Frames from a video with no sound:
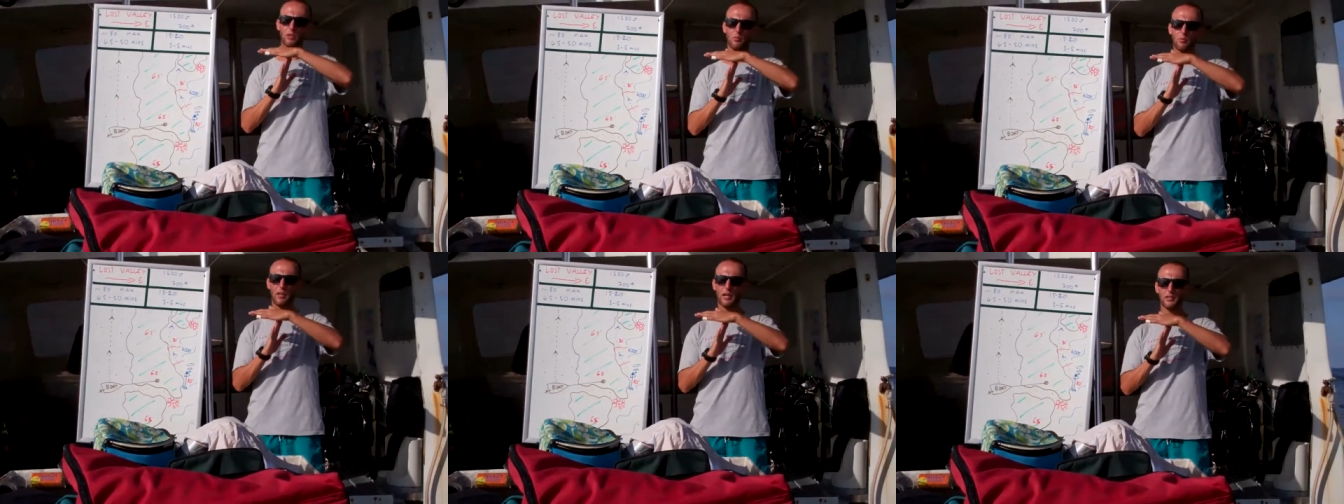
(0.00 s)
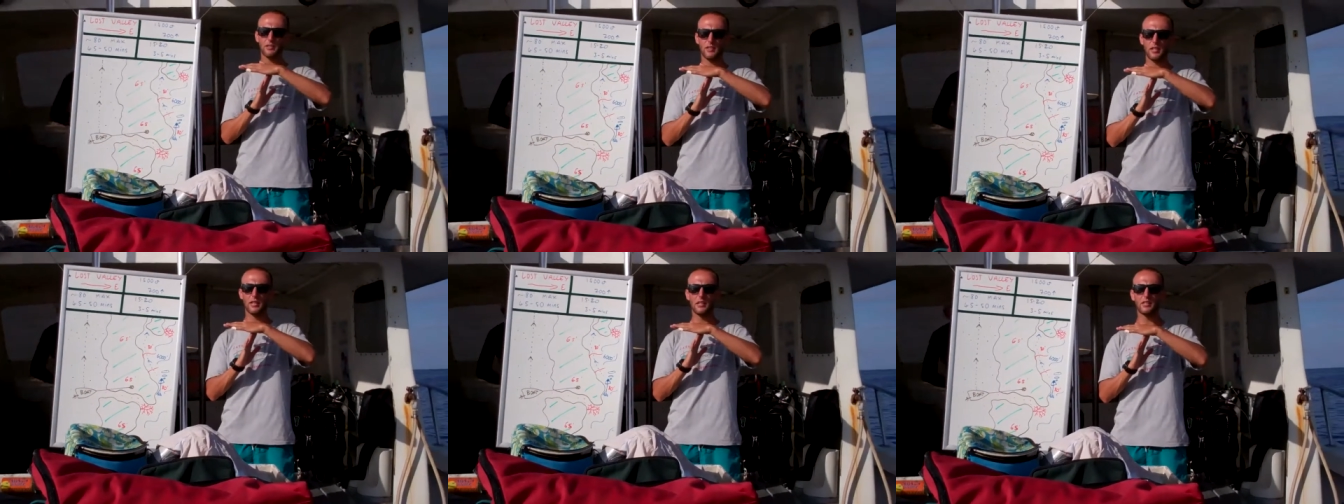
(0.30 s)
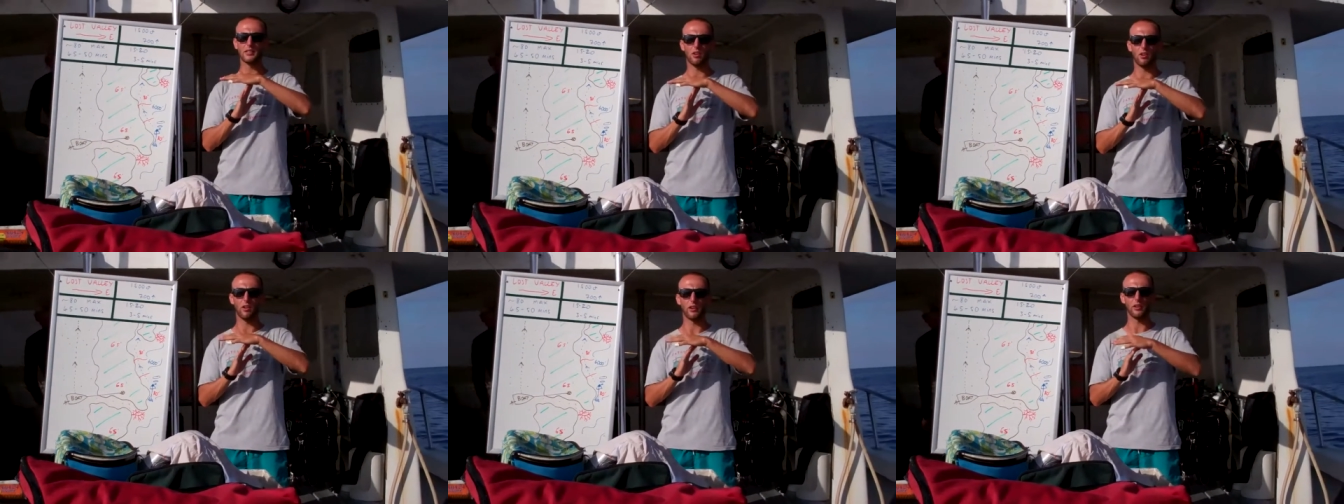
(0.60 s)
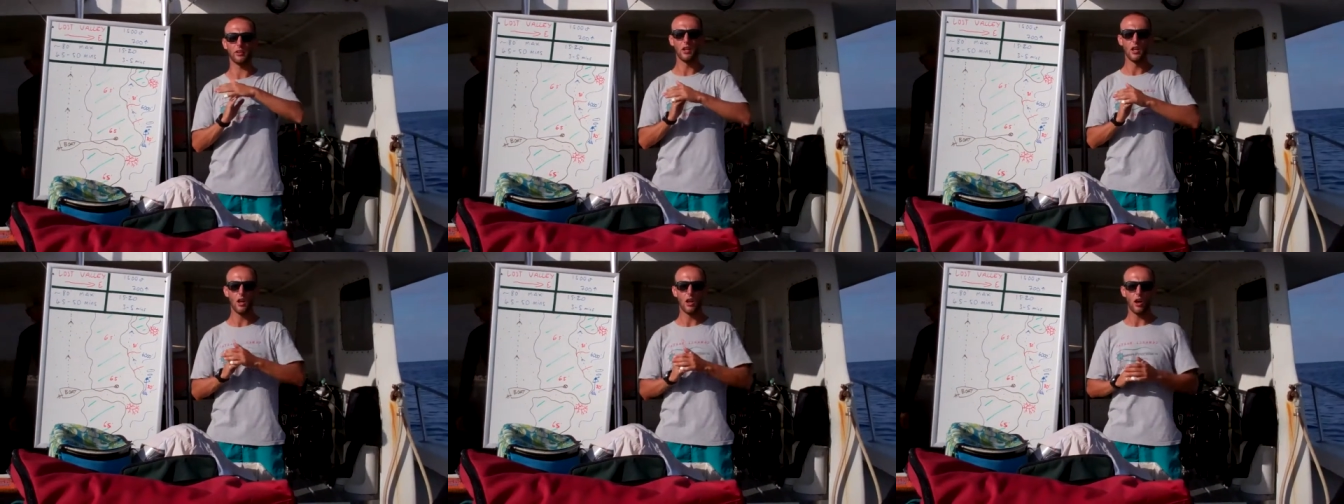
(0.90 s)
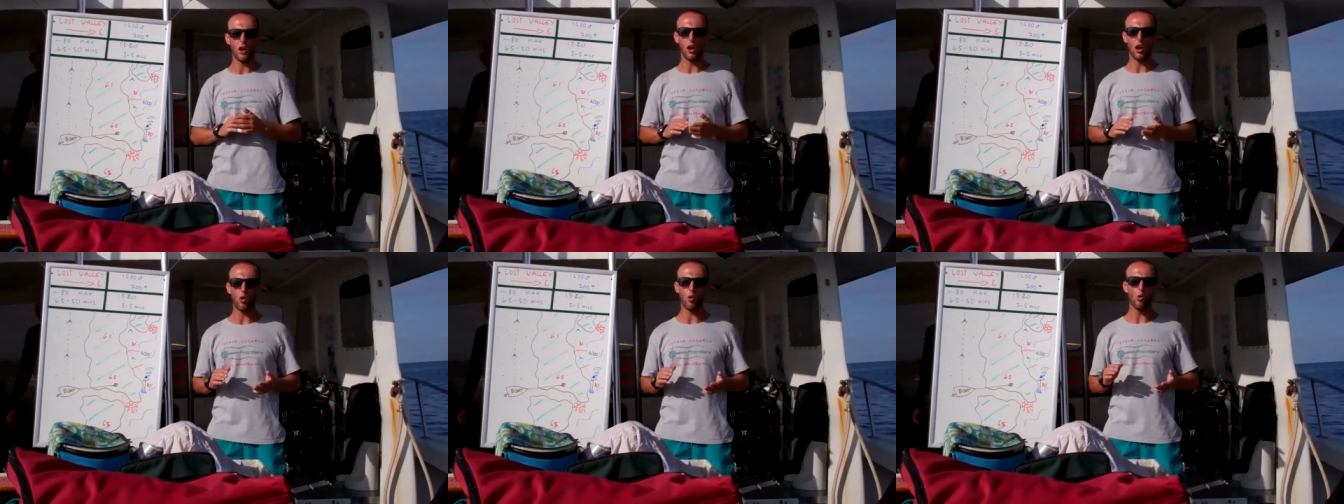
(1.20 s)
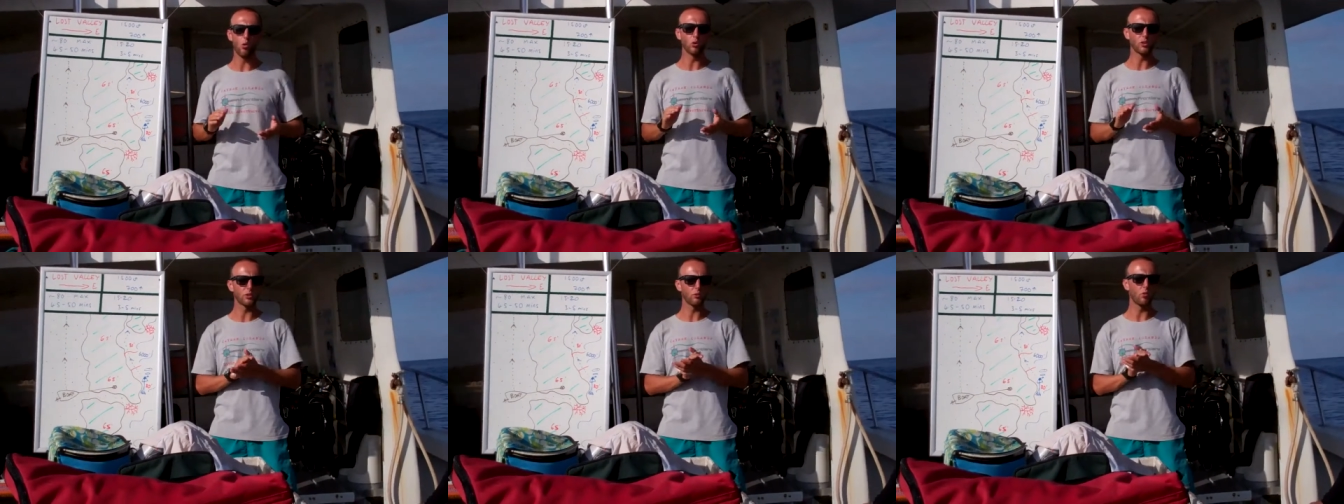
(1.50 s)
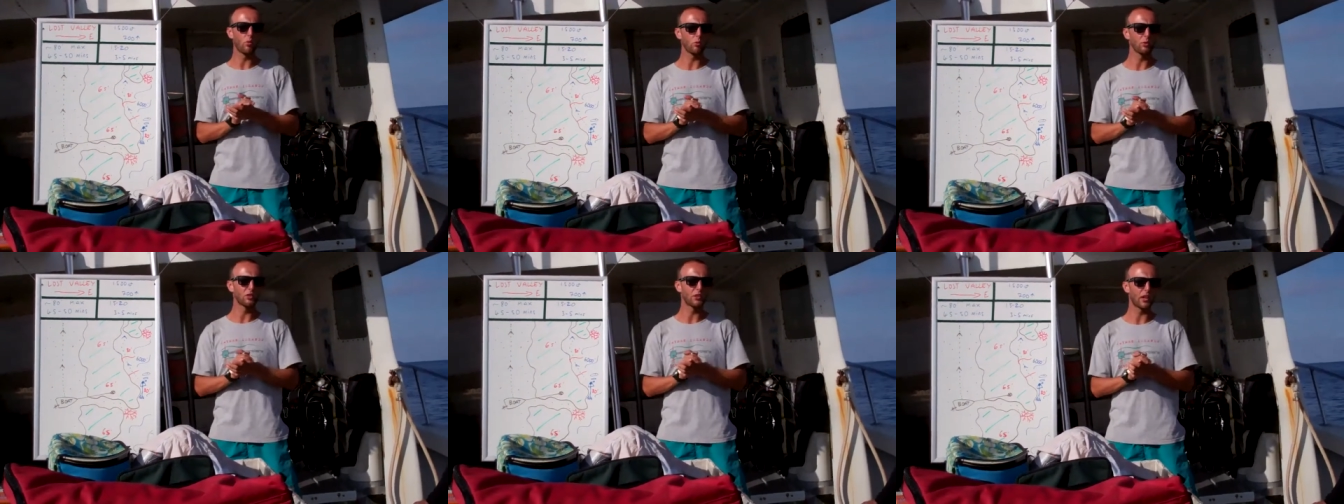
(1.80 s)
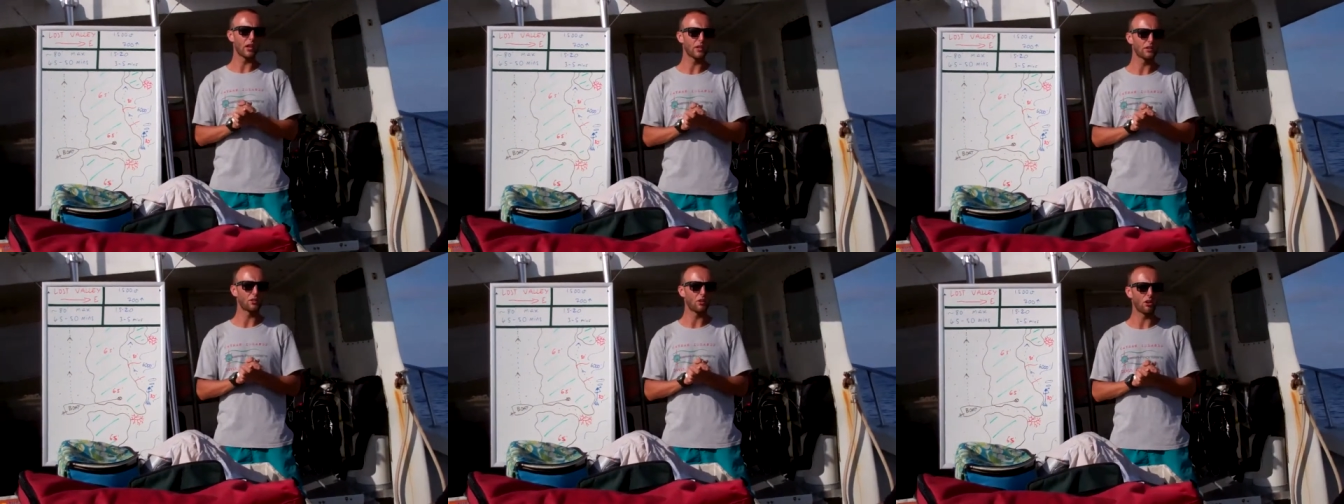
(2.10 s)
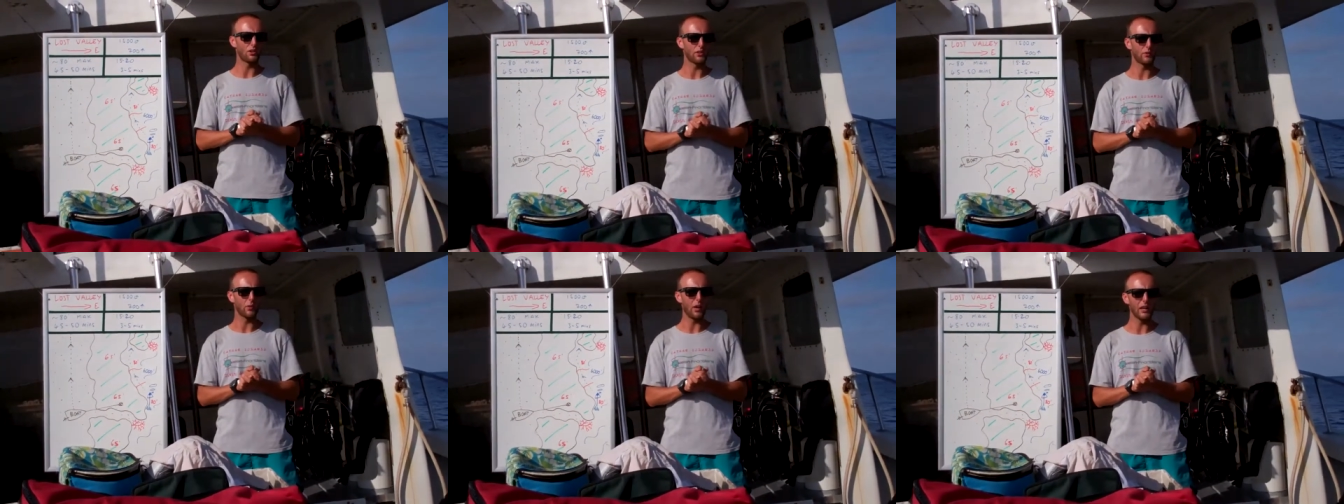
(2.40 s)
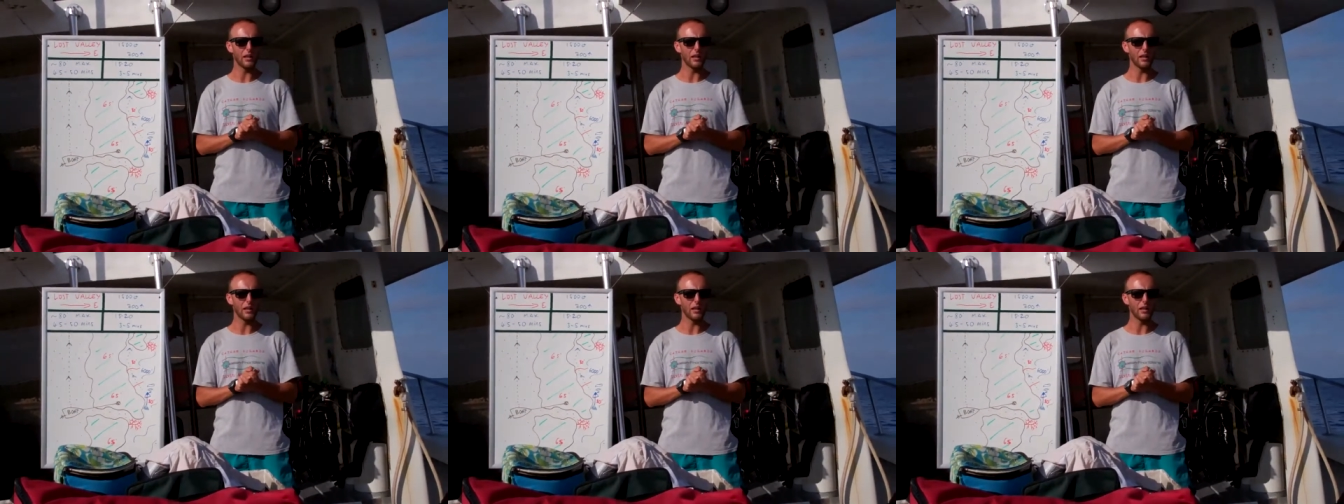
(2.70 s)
give them that T sign. Also, what we'll say is, guys, if